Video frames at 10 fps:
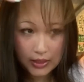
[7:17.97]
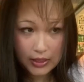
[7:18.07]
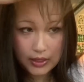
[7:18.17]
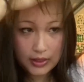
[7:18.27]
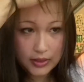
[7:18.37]

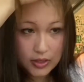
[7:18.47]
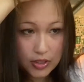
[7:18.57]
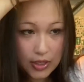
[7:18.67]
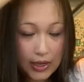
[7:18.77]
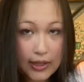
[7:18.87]
And
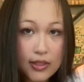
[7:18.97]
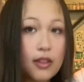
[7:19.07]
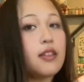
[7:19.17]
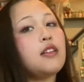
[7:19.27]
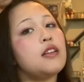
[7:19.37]
she has a
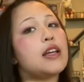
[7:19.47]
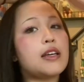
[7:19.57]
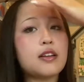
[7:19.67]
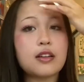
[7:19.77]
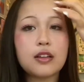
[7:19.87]
little like
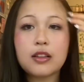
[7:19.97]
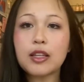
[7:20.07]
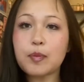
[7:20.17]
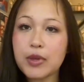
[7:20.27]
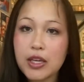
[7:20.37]

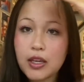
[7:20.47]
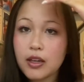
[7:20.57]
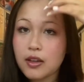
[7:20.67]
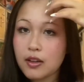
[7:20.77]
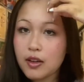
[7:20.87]
clippy.
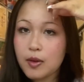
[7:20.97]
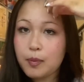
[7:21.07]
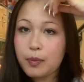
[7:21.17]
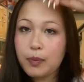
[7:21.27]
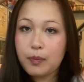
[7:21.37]

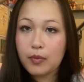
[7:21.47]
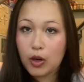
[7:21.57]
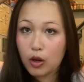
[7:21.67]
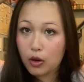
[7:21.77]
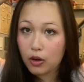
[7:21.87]

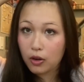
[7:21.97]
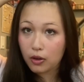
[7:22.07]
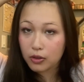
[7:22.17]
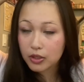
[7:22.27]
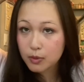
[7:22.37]

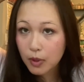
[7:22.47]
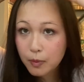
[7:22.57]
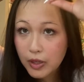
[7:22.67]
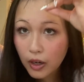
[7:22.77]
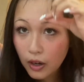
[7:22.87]
Uh-oh, this might
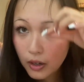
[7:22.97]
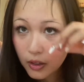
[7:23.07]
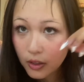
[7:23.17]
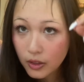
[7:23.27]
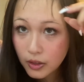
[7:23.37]
be
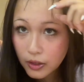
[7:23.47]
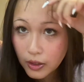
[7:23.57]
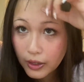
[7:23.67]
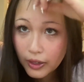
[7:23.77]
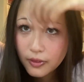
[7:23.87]
hard.
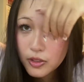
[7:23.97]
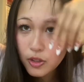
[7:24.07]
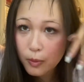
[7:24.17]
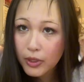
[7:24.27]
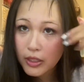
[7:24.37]
I have so
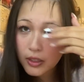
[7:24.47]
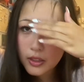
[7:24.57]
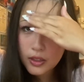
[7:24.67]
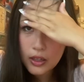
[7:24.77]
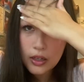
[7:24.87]
many,
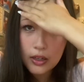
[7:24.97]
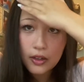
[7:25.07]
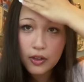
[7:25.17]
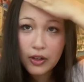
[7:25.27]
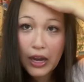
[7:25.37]
uh-oh.